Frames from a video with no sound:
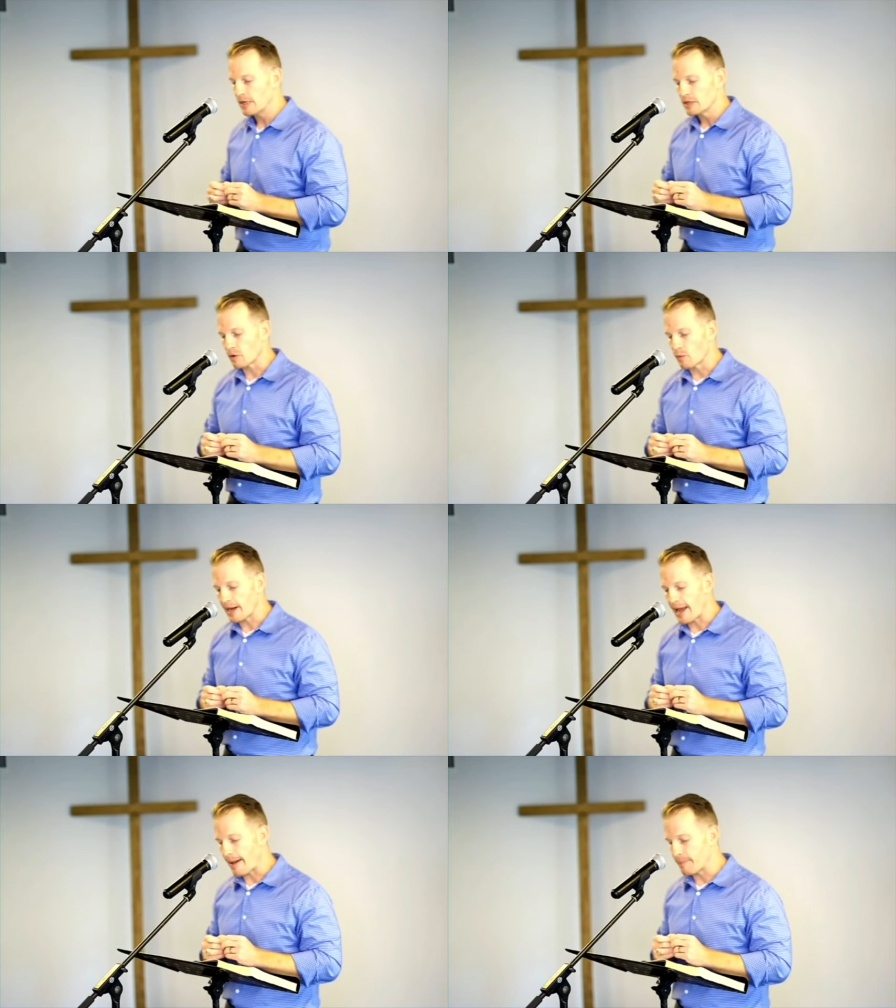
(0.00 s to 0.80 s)
So
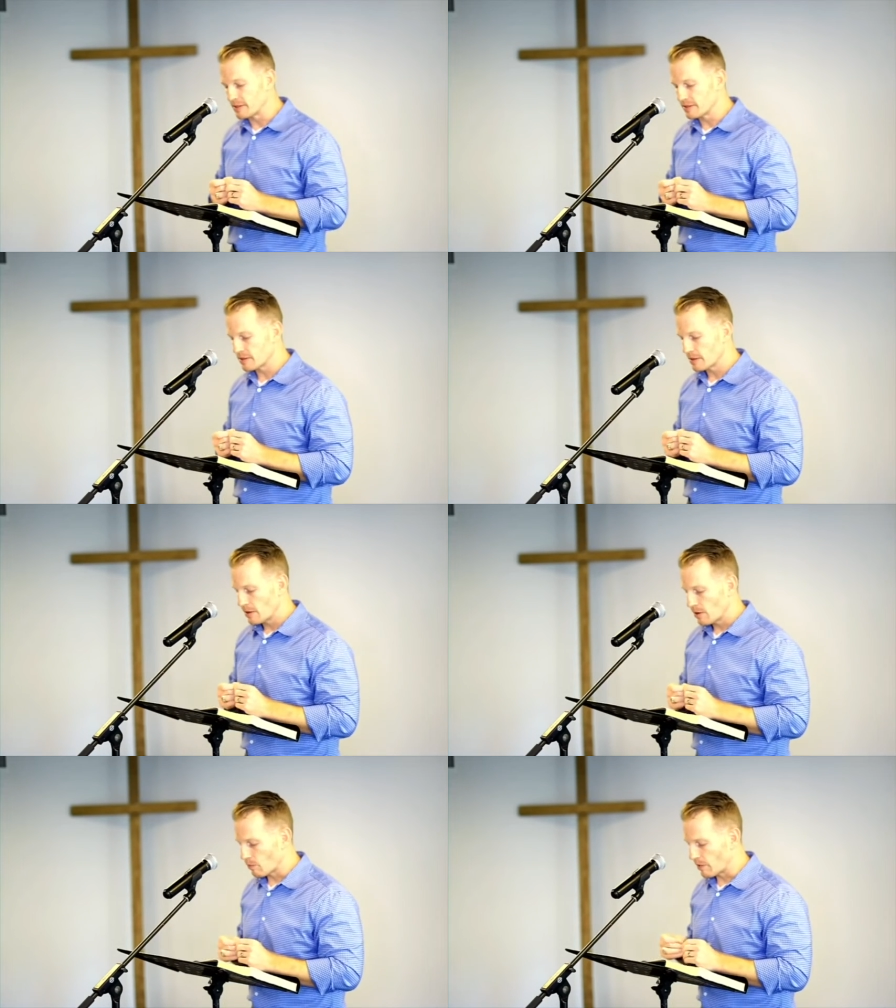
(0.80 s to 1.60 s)
what happens
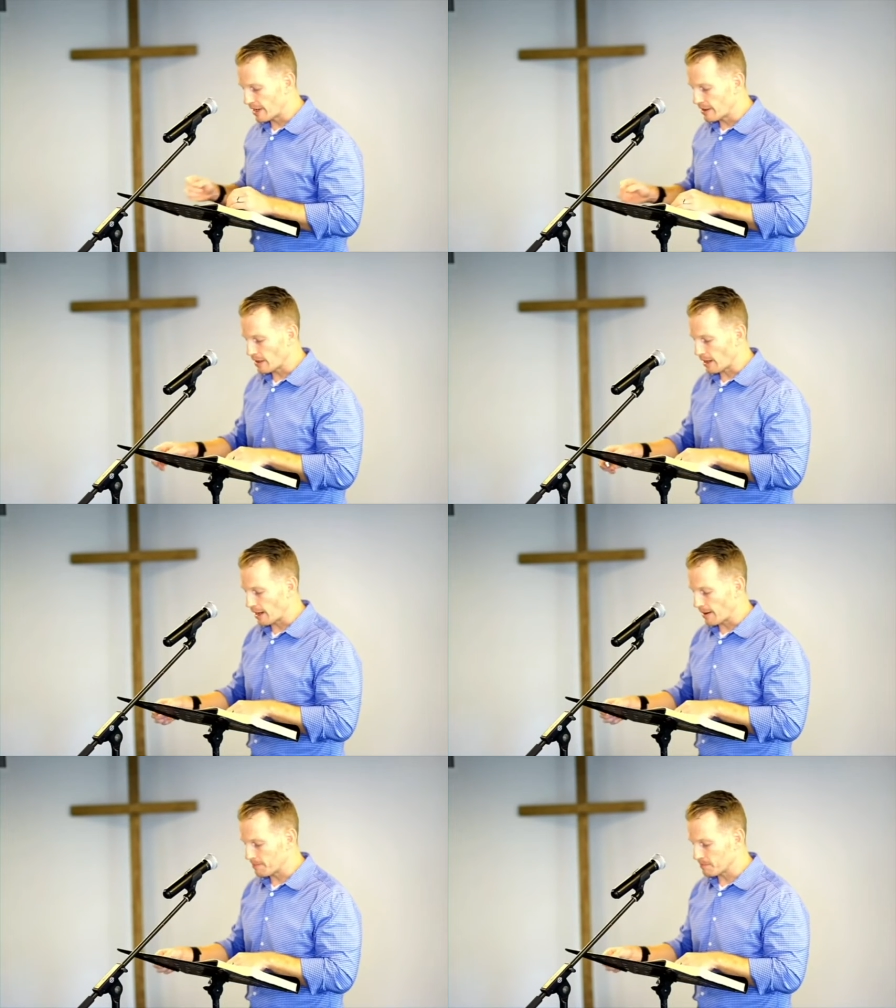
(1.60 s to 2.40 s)
when
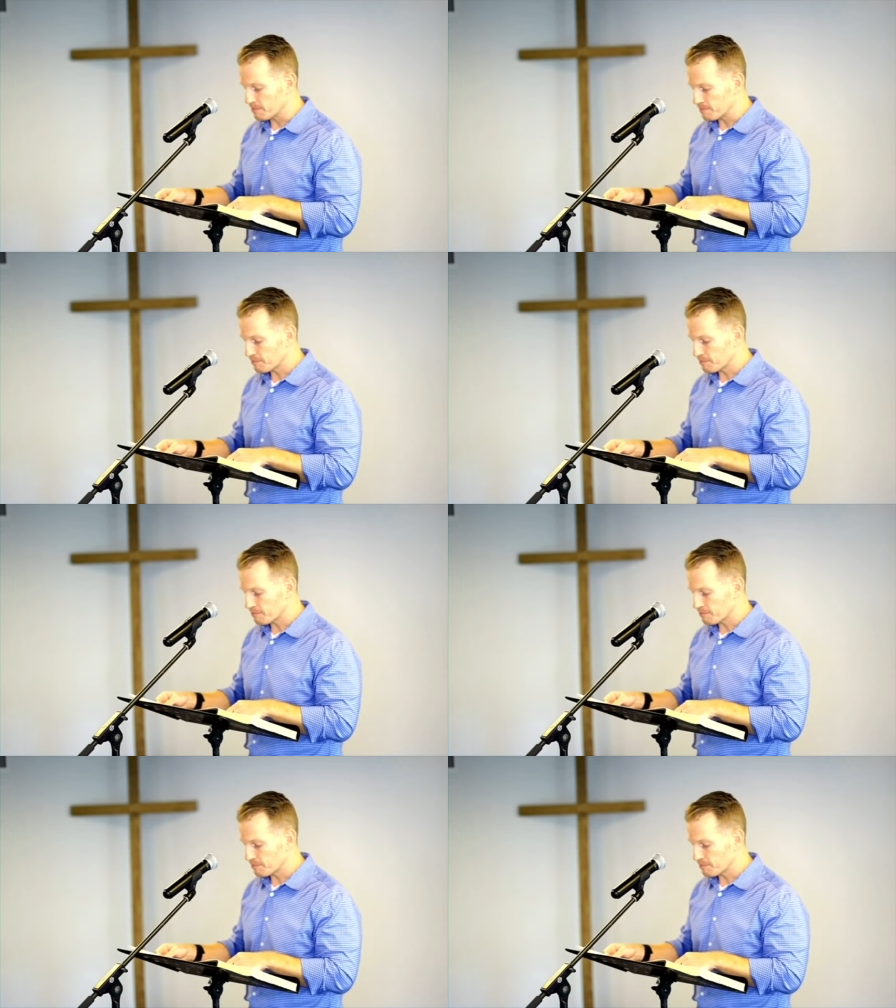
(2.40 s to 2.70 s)
um,